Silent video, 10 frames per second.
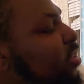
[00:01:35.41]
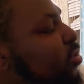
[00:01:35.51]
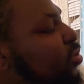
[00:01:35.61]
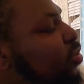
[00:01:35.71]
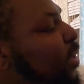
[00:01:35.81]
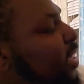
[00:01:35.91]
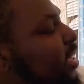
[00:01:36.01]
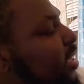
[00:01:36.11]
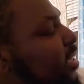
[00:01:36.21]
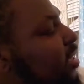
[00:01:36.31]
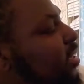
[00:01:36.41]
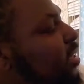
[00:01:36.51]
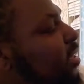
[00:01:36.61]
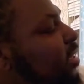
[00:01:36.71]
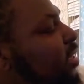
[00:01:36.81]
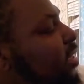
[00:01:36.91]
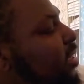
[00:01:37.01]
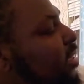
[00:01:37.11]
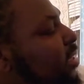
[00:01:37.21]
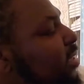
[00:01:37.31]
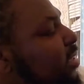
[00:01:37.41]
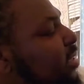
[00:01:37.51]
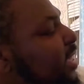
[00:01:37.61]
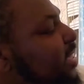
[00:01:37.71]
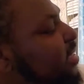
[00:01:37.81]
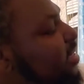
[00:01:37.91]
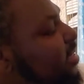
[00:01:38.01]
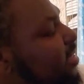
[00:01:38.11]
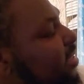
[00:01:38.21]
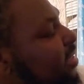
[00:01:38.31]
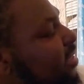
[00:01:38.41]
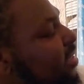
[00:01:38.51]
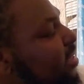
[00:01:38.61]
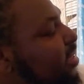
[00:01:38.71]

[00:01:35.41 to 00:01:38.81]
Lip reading: 220 nits